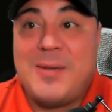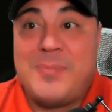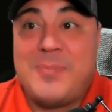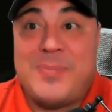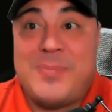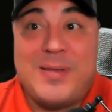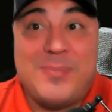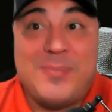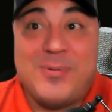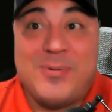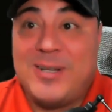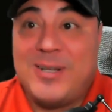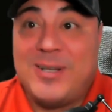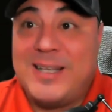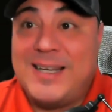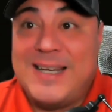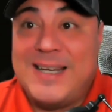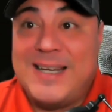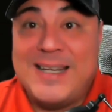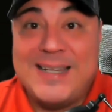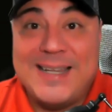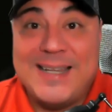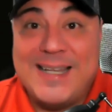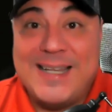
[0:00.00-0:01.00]
People are
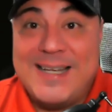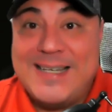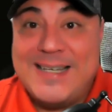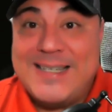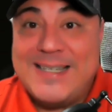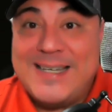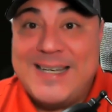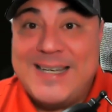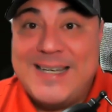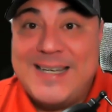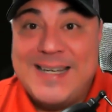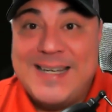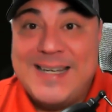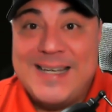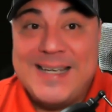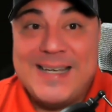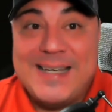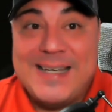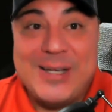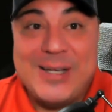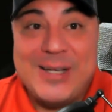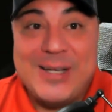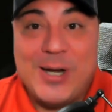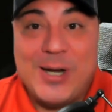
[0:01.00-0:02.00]
getting lazy.
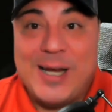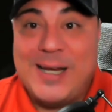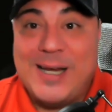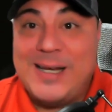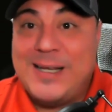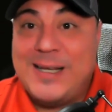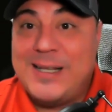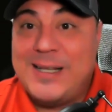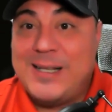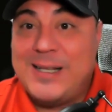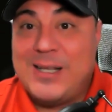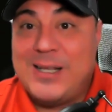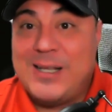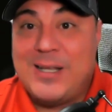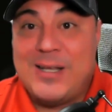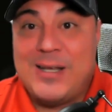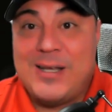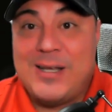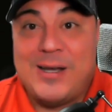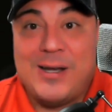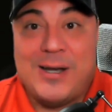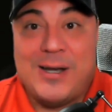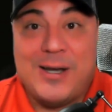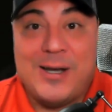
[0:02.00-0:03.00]
All right,
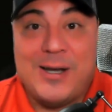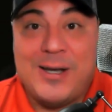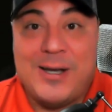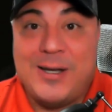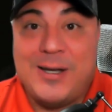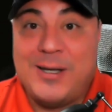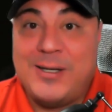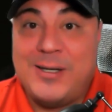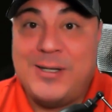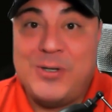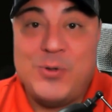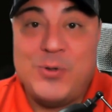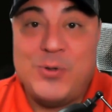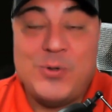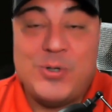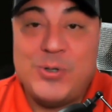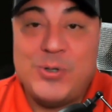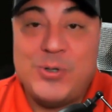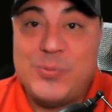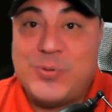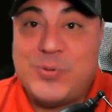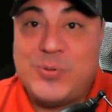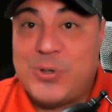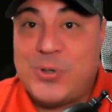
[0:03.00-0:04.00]
uh,
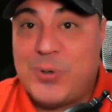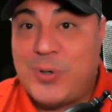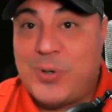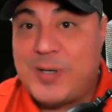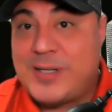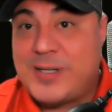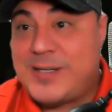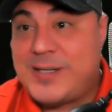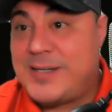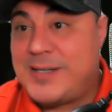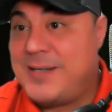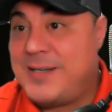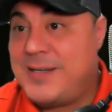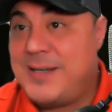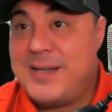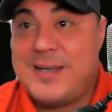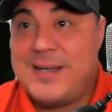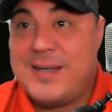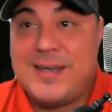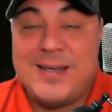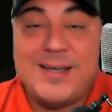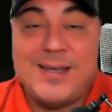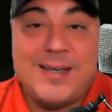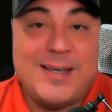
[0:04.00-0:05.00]
YouTube Shorts,
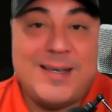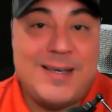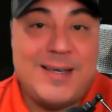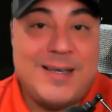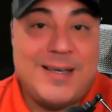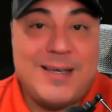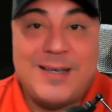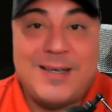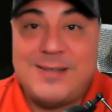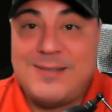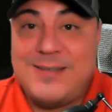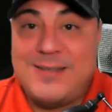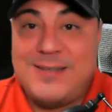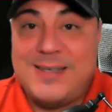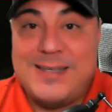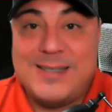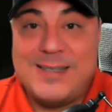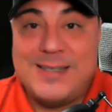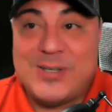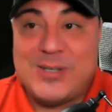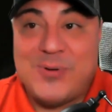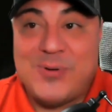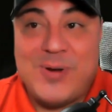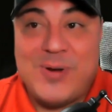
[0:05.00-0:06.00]

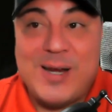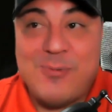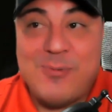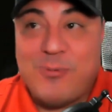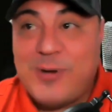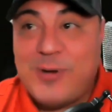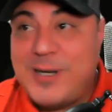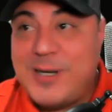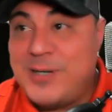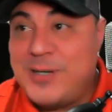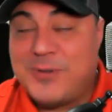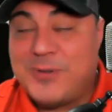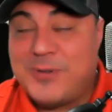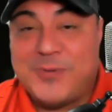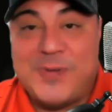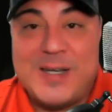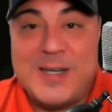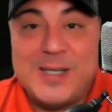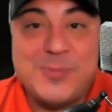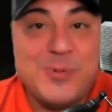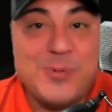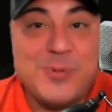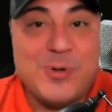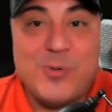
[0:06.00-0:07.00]
Instagram Reels,
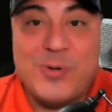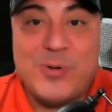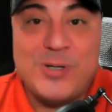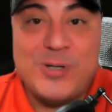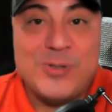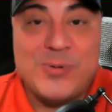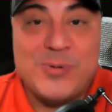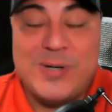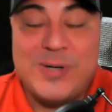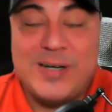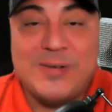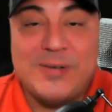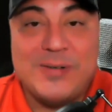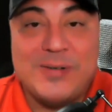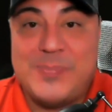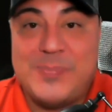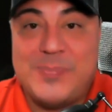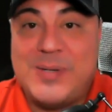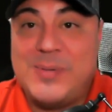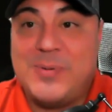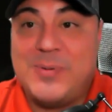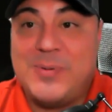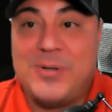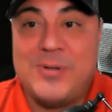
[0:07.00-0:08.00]
Facebook Reels, or whatever.
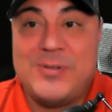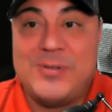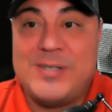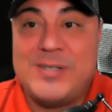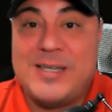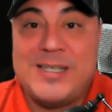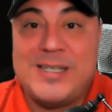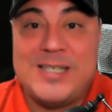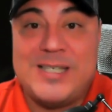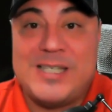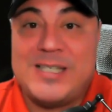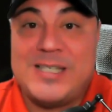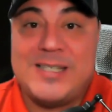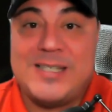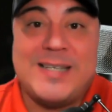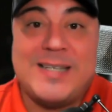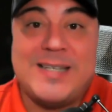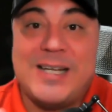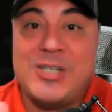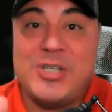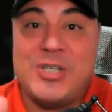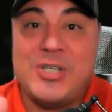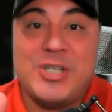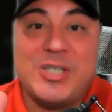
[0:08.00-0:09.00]
People's
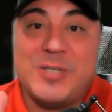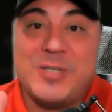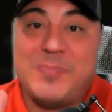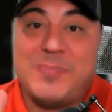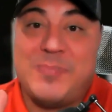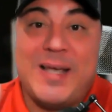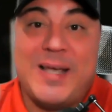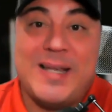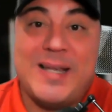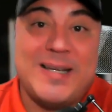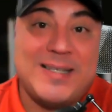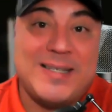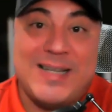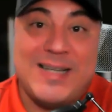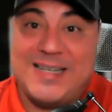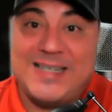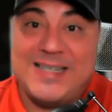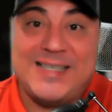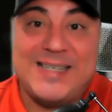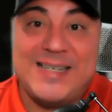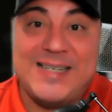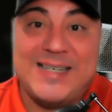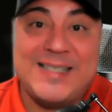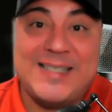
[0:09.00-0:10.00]
tension span is like
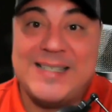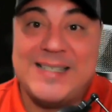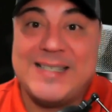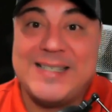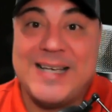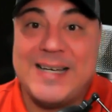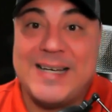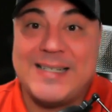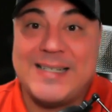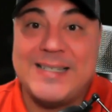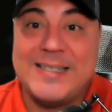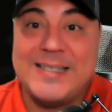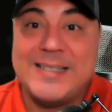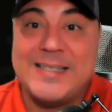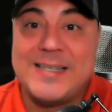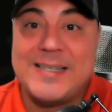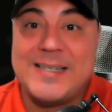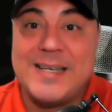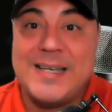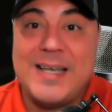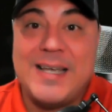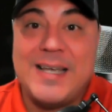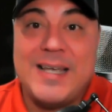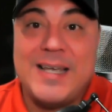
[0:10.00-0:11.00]
60 seconds,
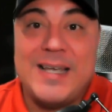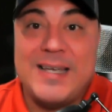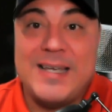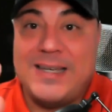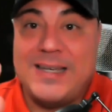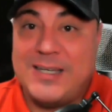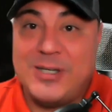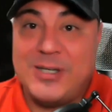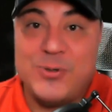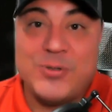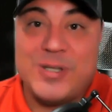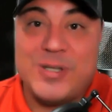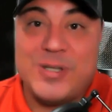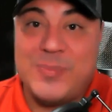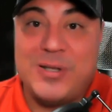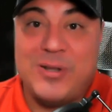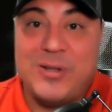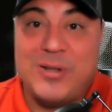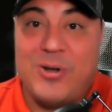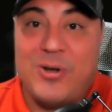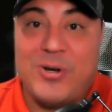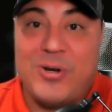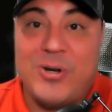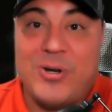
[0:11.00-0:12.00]
and it used to be
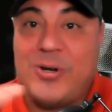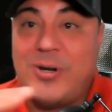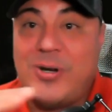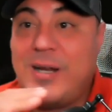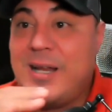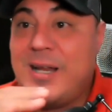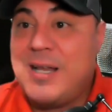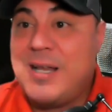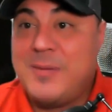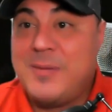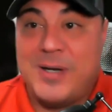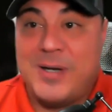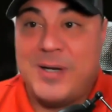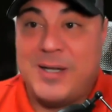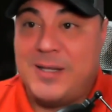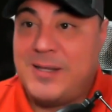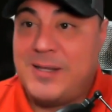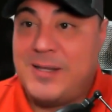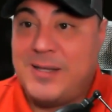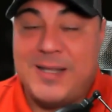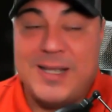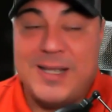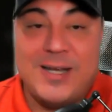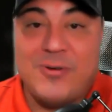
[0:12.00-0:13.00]
longer but
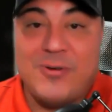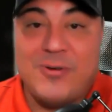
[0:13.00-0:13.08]
they